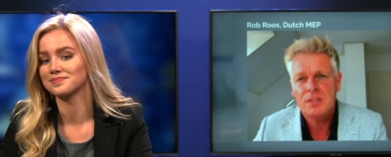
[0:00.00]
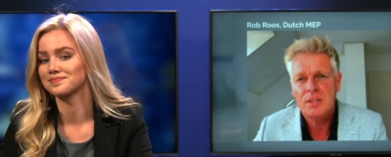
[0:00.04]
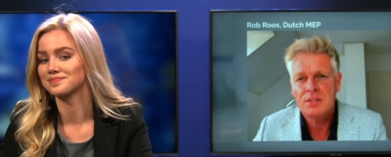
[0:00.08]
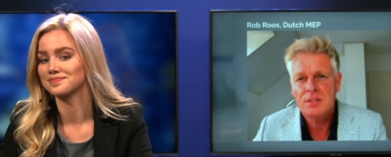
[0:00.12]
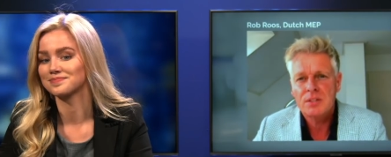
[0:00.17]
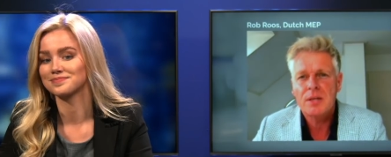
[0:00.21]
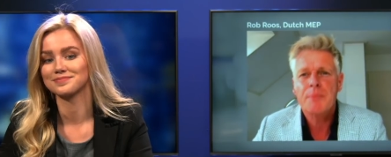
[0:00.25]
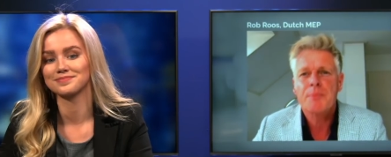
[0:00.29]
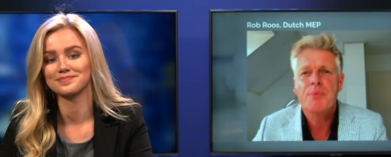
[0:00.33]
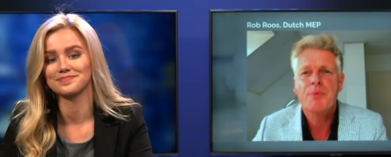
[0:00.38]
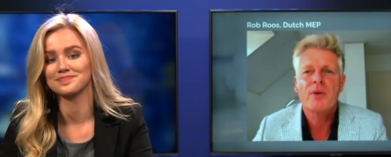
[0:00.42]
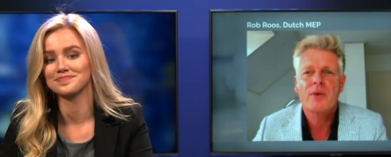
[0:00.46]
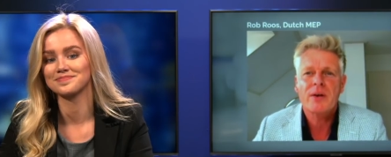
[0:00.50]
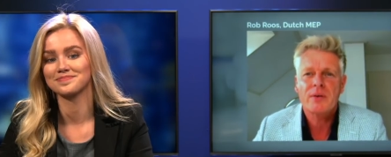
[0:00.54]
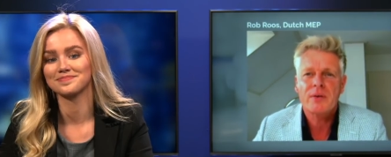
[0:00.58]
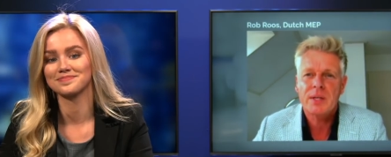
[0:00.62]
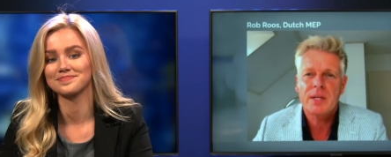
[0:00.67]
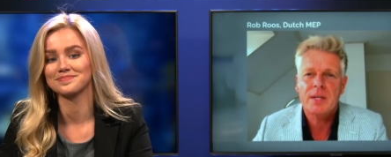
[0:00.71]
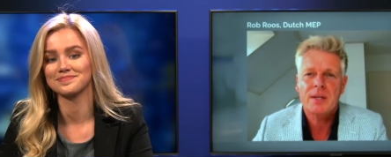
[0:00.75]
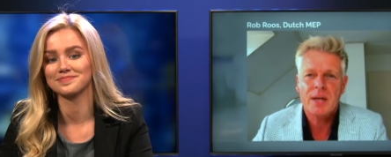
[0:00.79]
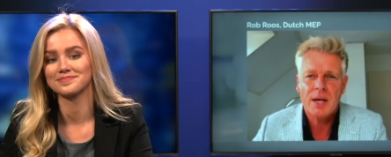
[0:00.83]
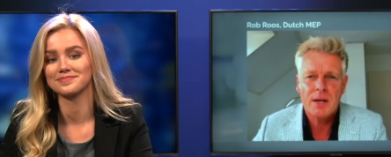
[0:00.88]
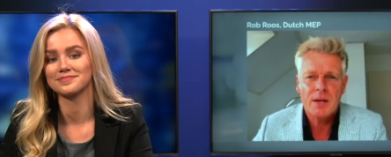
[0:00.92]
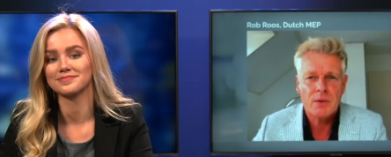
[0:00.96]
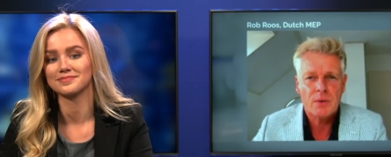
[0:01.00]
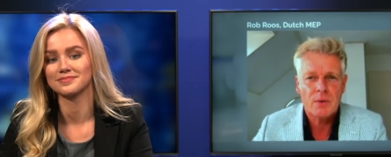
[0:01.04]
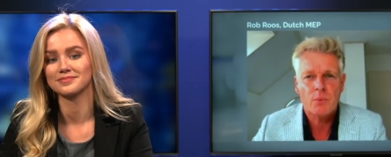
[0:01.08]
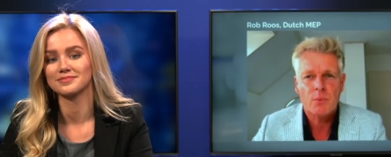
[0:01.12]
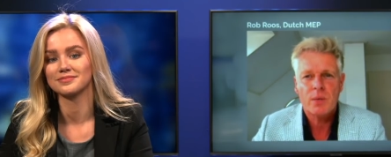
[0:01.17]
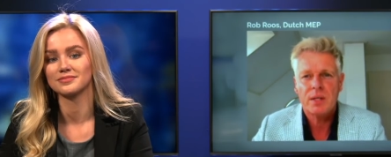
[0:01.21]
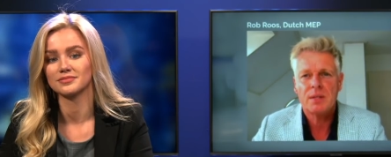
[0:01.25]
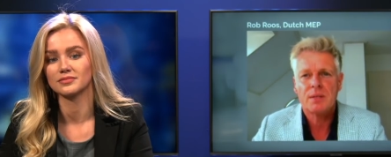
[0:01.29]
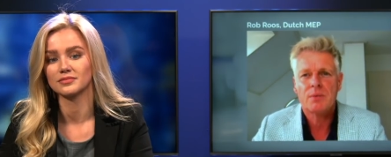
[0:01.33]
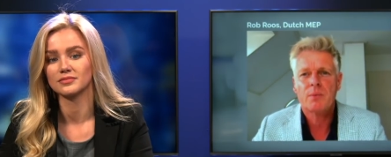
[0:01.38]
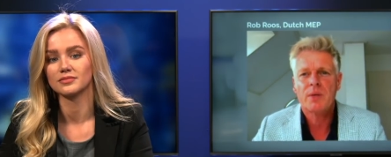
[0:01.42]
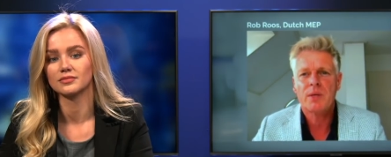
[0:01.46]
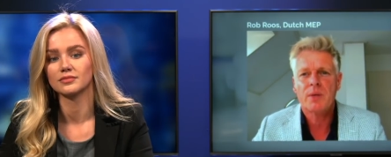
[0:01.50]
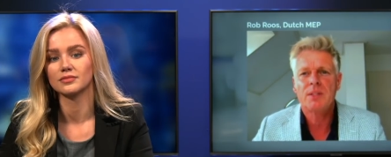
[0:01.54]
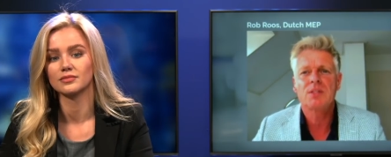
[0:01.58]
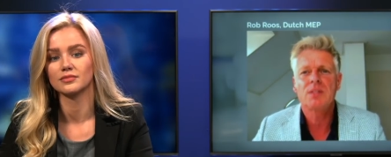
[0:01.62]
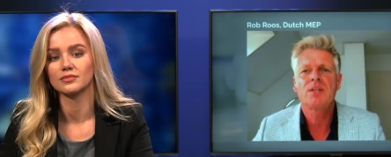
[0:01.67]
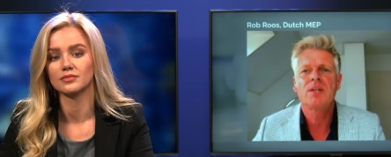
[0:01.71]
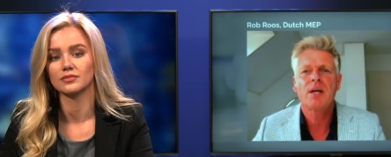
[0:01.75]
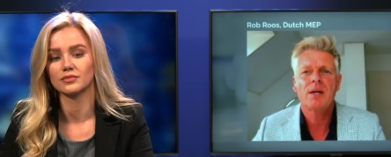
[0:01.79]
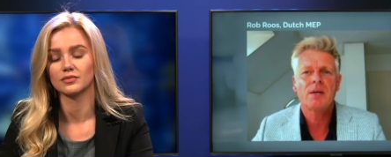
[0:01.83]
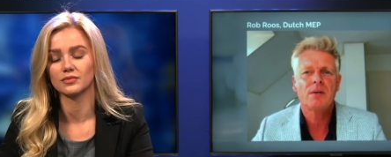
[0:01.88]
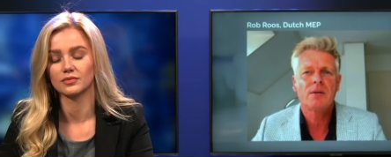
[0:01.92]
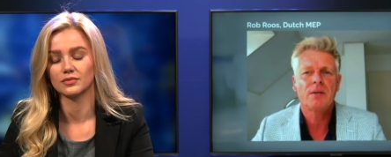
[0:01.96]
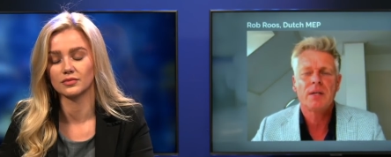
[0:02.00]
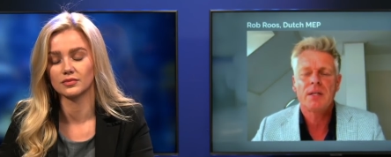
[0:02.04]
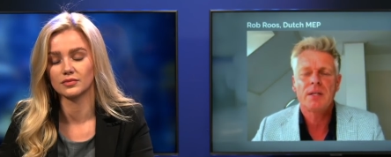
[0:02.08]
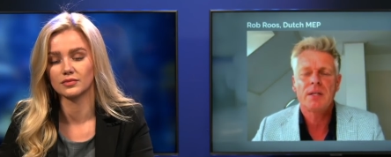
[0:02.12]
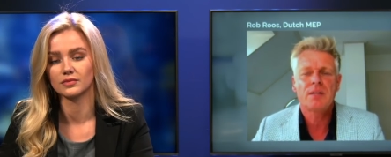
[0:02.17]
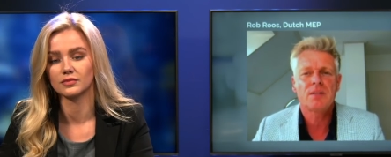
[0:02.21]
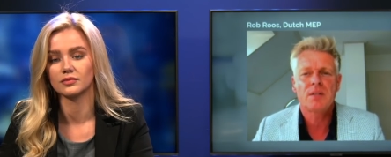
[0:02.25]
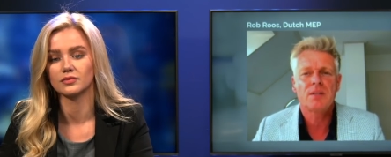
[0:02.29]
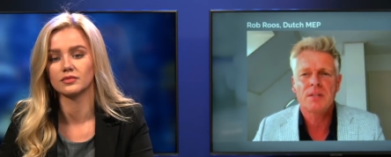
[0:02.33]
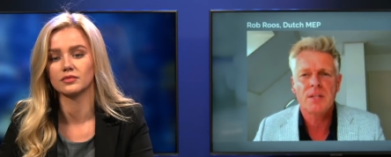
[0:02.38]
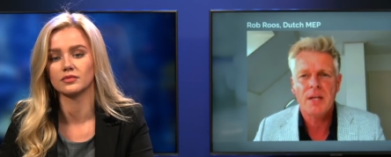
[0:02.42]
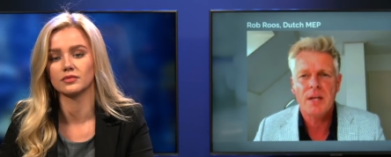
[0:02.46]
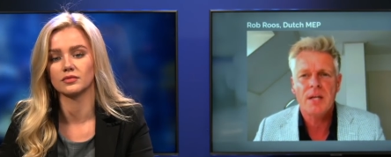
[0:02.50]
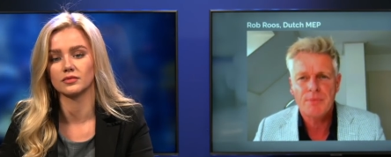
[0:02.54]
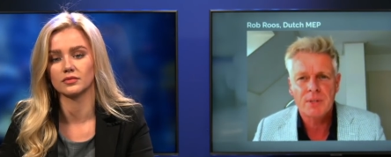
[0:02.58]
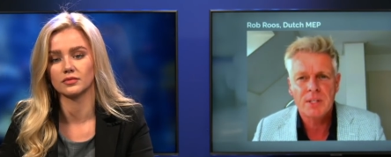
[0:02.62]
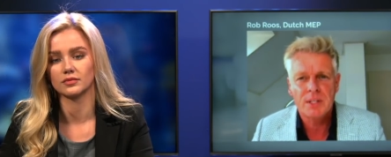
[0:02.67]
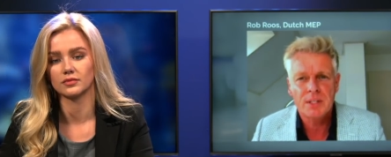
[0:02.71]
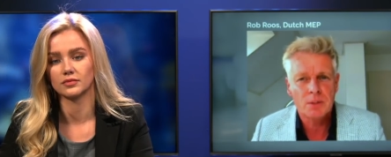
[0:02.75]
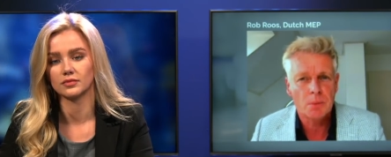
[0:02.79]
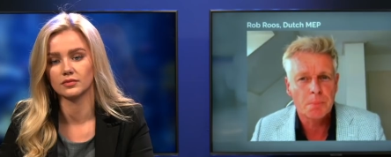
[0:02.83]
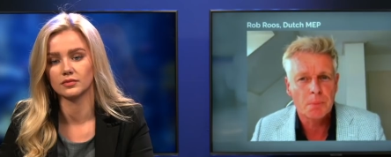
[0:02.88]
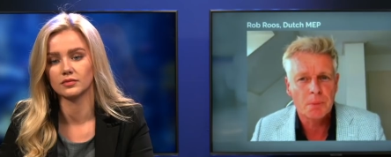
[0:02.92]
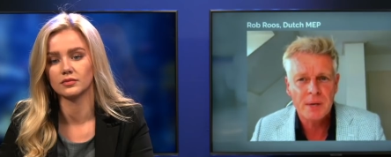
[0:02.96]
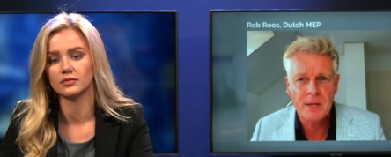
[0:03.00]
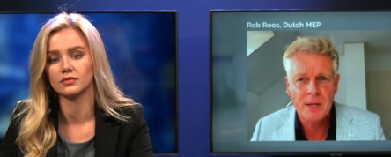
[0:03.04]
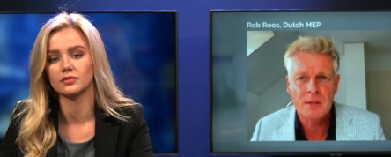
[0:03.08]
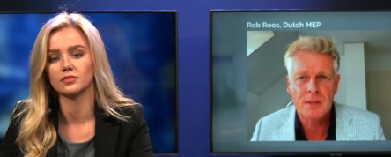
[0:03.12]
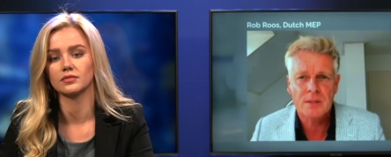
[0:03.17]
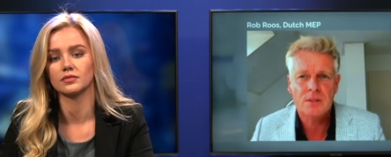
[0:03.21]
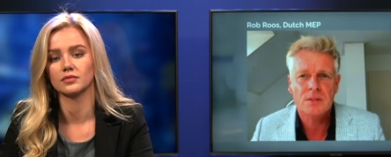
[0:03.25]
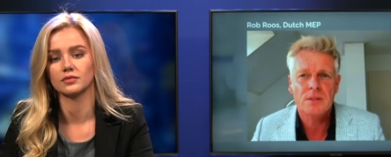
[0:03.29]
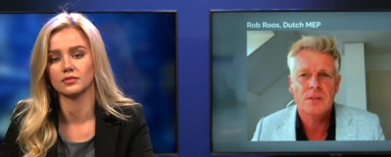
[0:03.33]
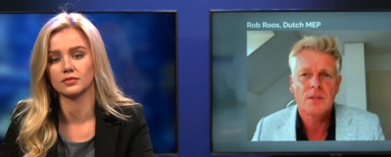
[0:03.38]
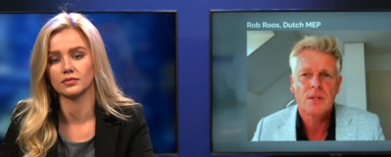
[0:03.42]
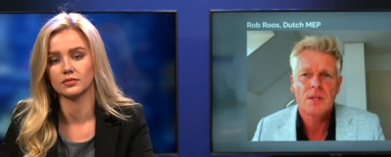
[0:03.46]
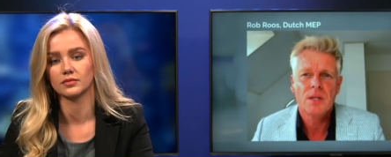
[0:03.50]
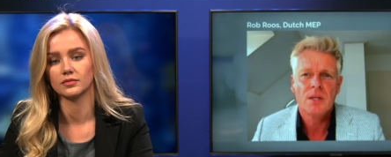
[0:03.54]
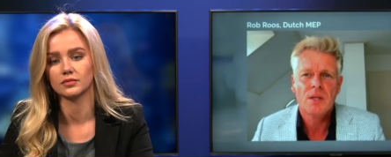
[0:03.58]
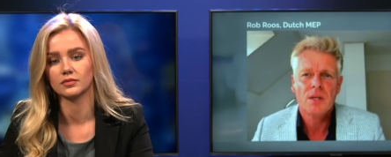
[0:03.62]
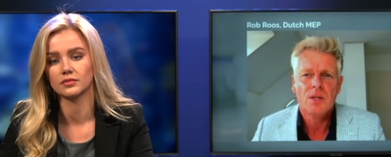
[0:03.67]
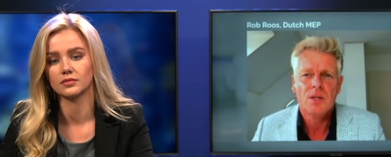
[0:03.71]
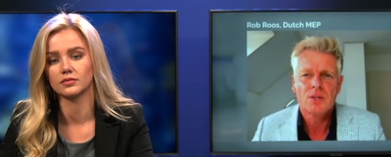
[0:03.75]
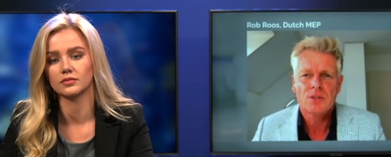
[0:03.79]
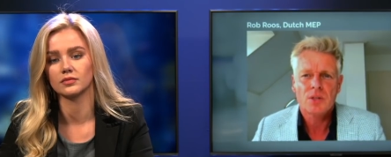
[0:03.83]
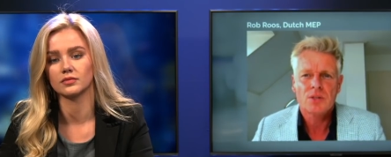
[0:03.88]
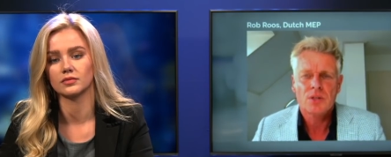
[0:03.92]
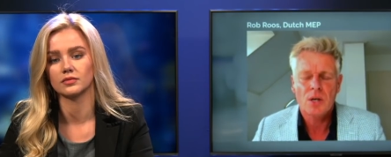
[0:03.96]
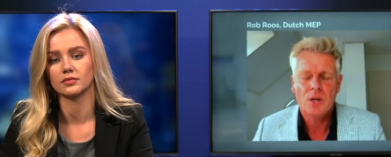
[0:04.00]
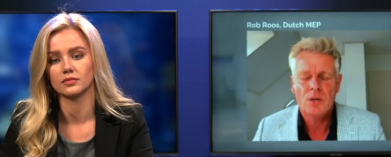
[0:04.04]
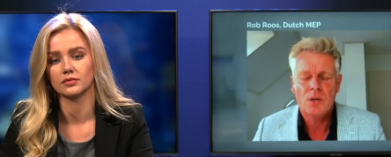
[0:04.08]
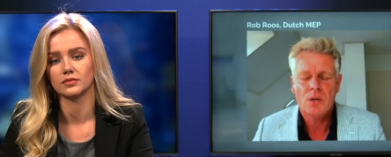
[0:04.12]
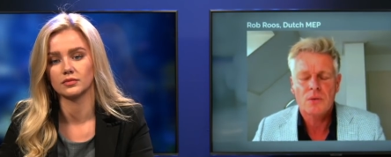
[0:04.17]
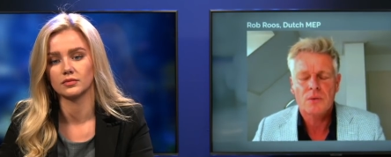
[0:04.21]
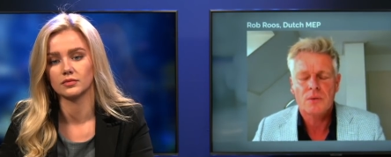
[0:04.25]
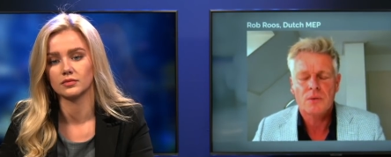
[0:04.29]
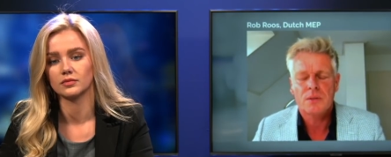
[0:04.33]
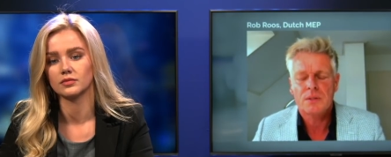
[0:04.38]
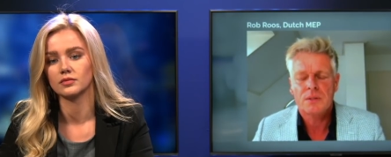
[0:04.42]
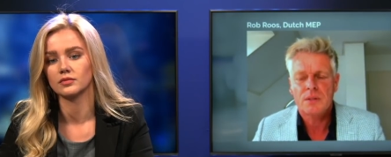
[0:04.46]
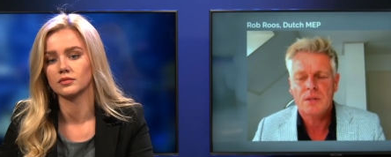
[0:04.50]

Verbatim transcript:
Speaker 1: Eh, when, when it's there, it, it never disappears. So um,